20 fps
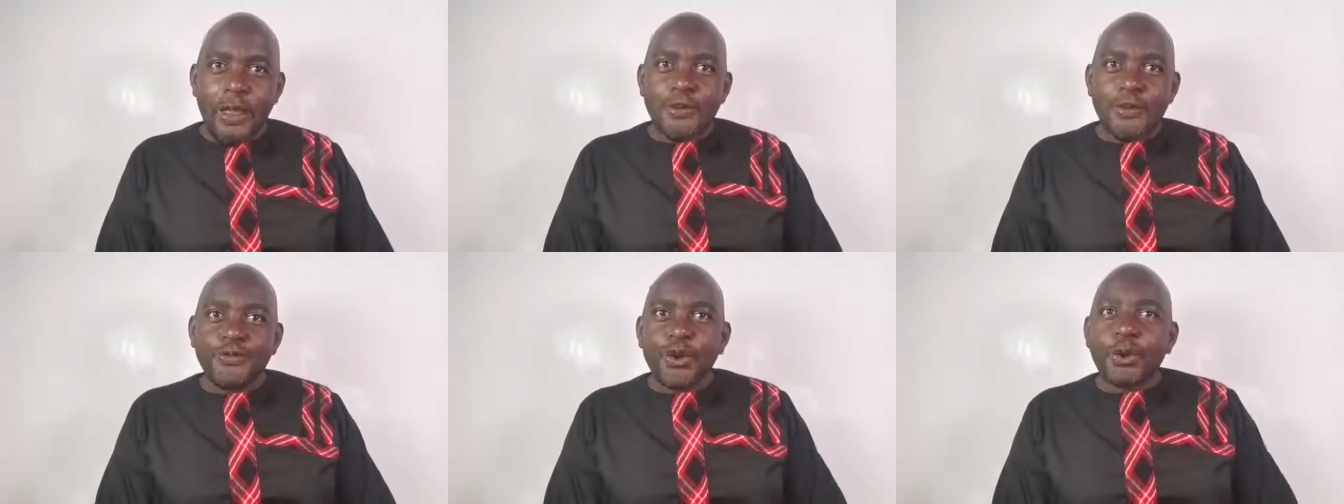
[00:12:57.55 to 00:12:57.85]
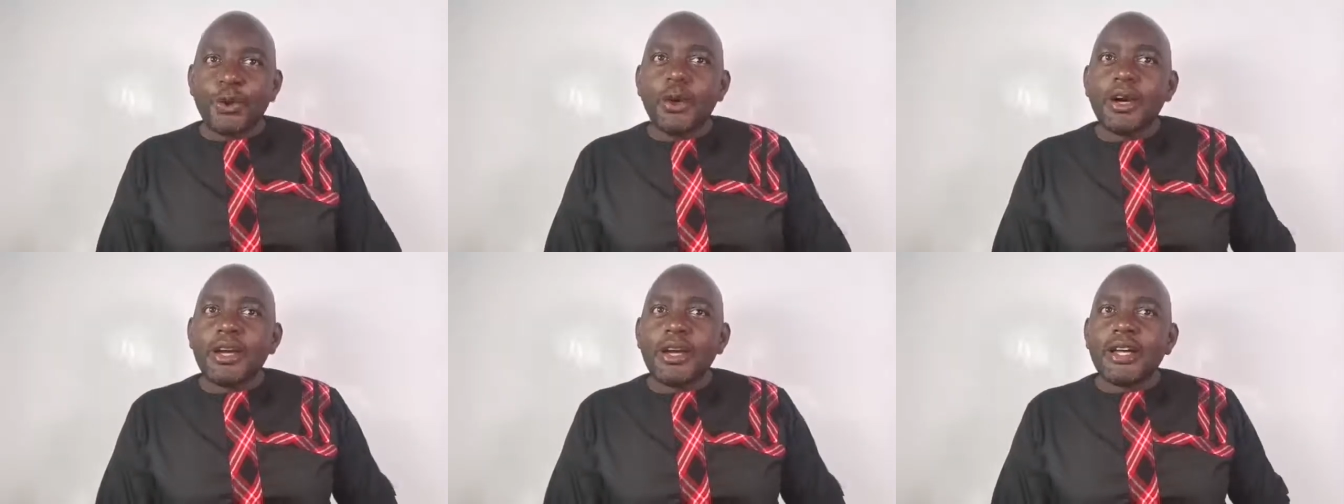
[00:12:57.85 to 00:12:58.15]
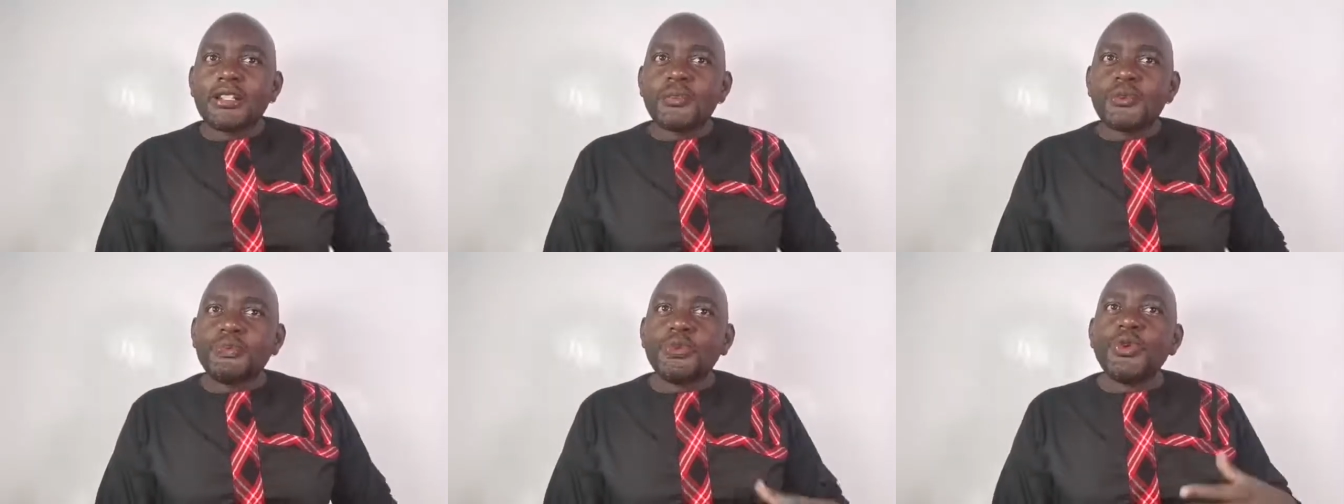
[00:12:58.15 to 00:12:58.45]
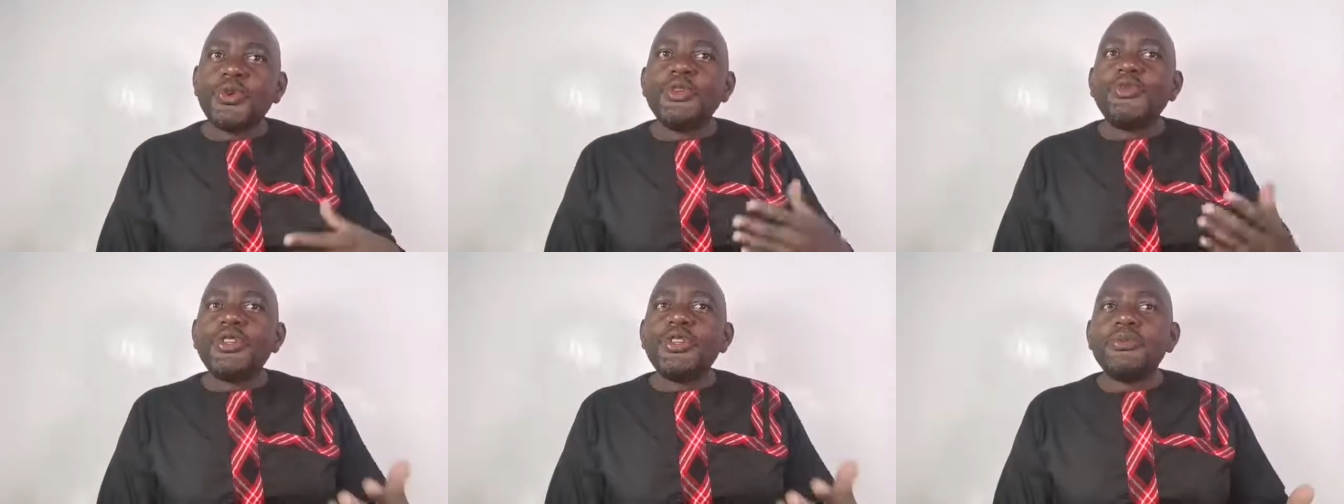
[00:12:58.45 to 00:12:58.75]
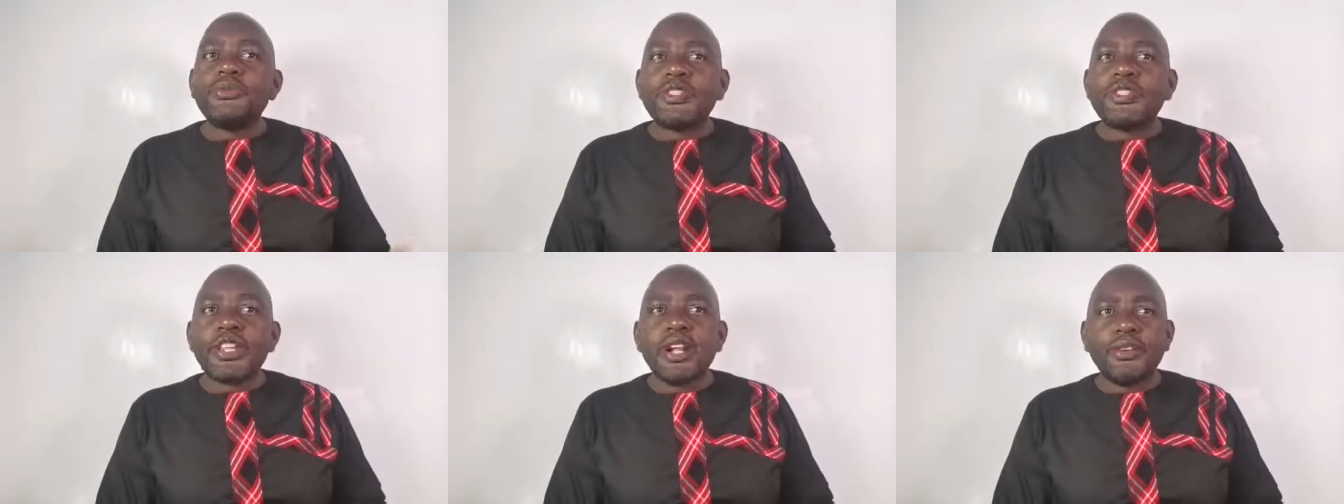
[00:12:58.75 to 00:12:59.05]
For God has proved
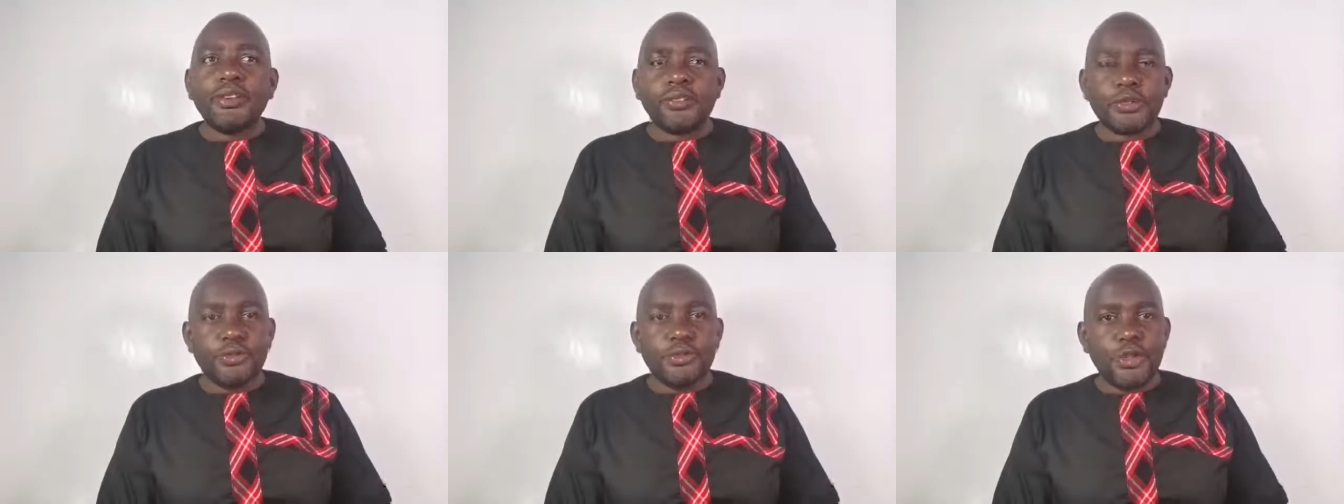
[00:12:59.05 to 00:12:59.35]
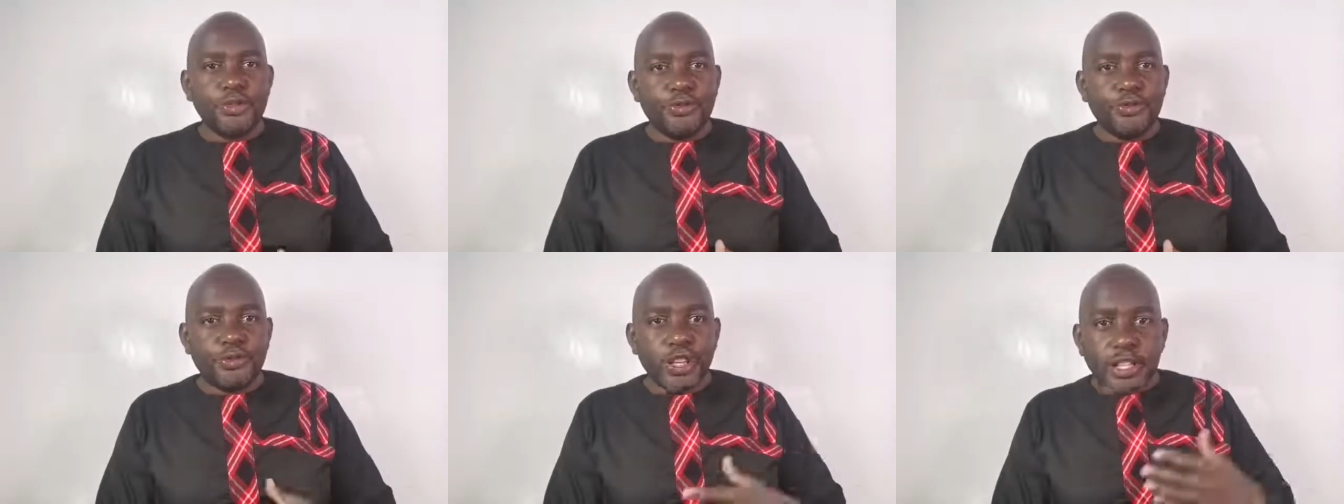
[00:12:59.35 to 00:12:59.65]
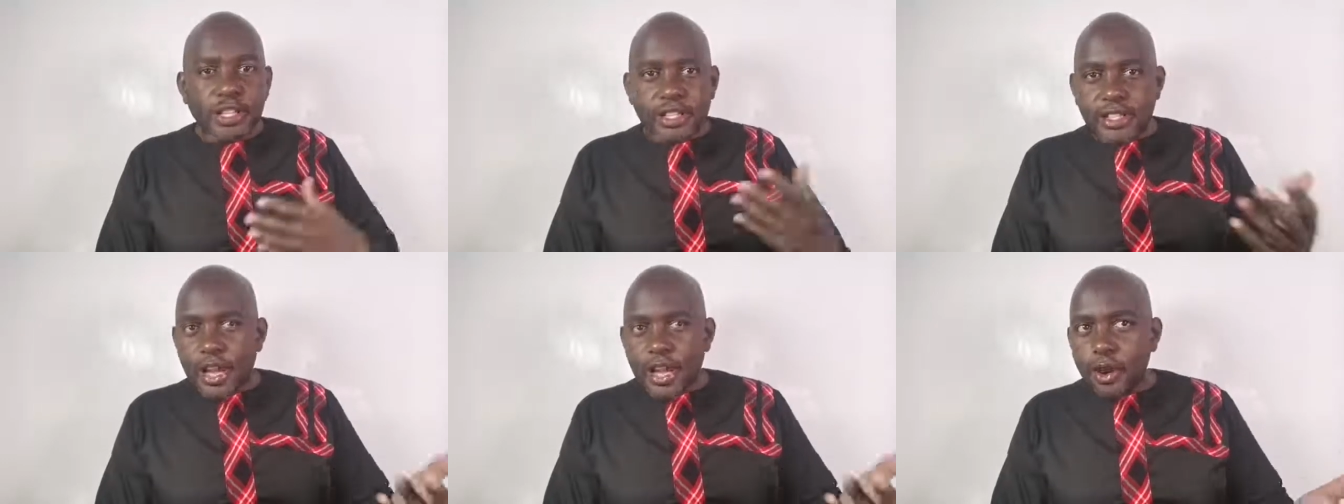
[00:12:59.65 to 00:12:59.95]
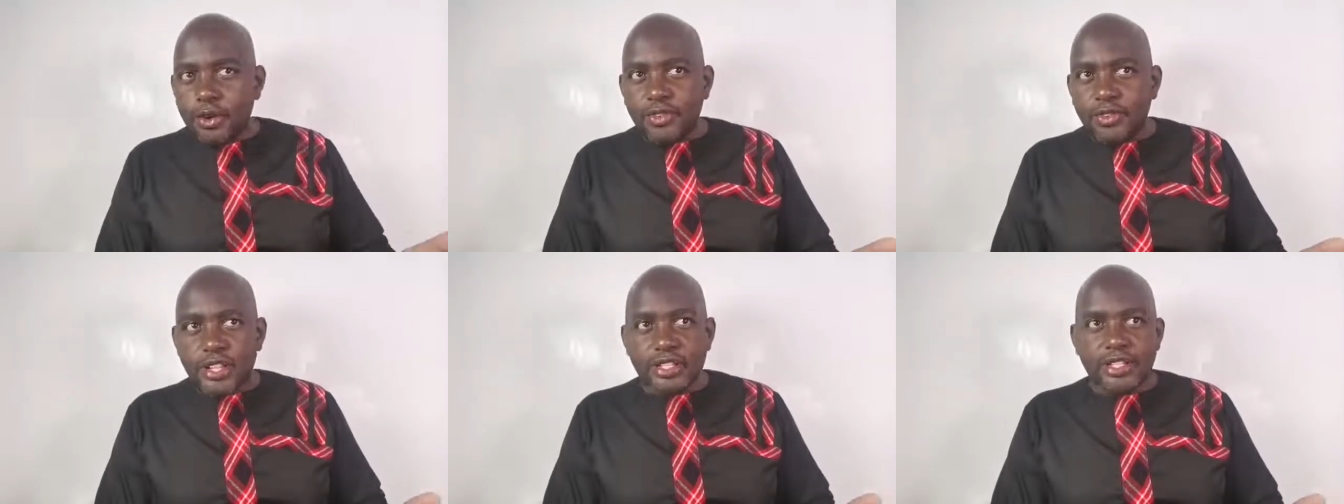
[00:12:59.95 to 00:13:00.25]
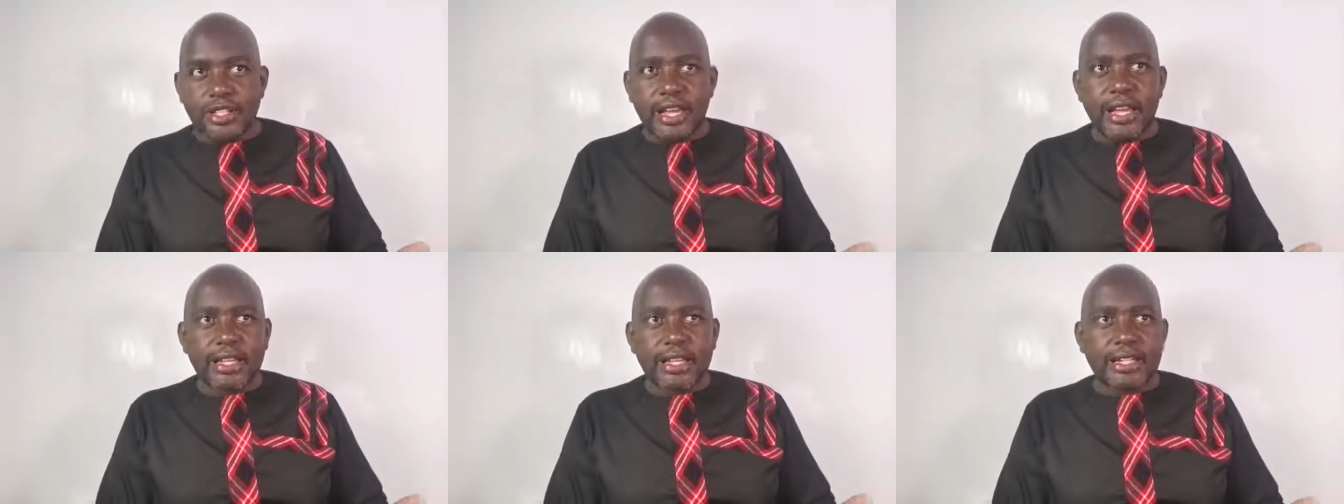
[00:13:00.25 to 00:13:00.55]
himself to be victor over
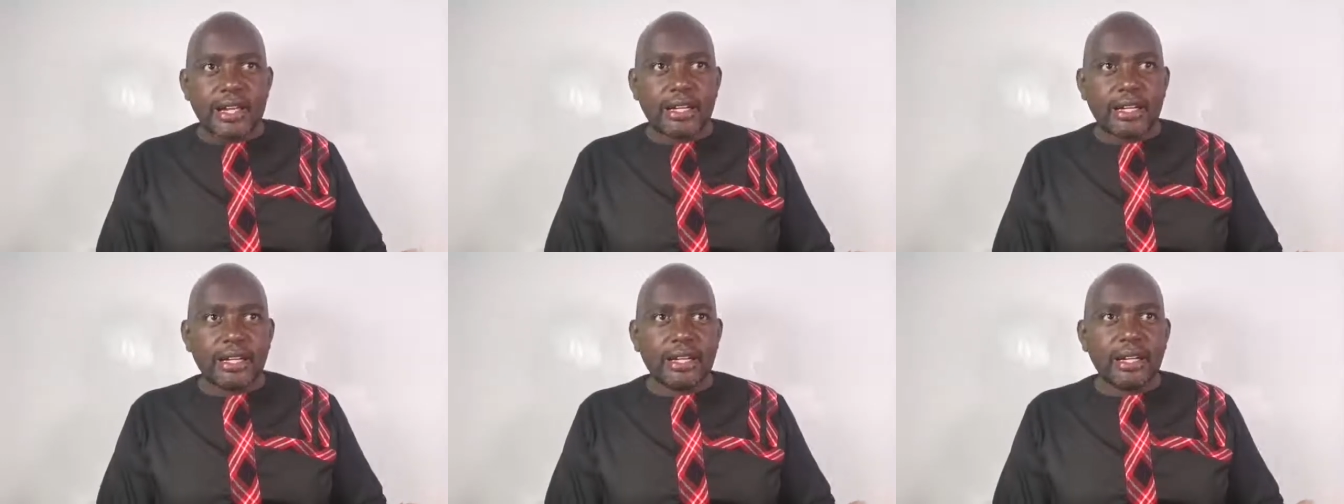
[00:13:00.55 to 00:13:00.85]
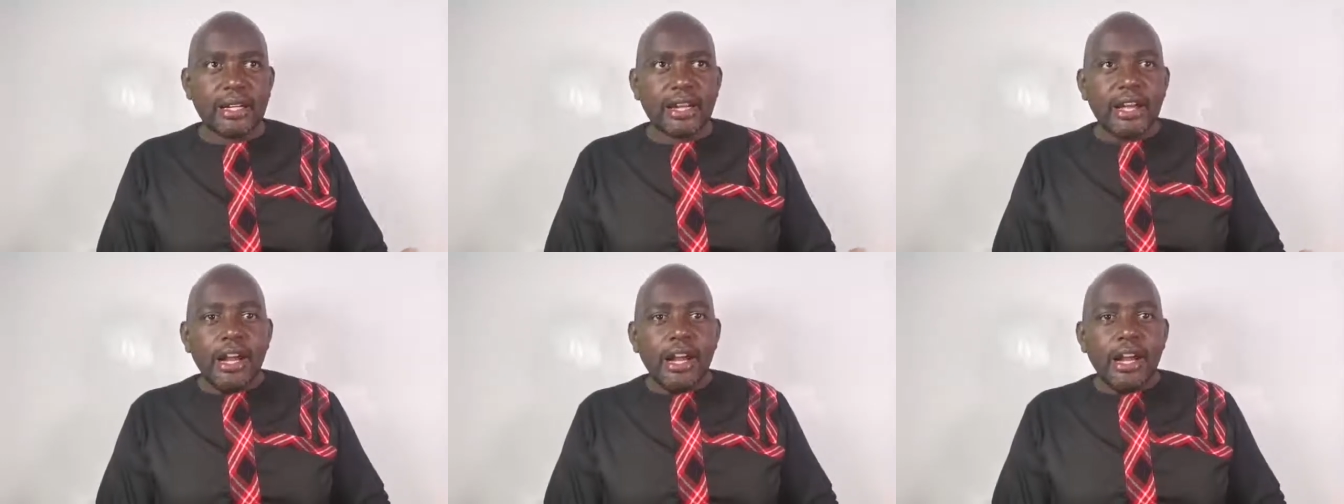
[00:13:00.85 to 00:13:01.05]
Satan.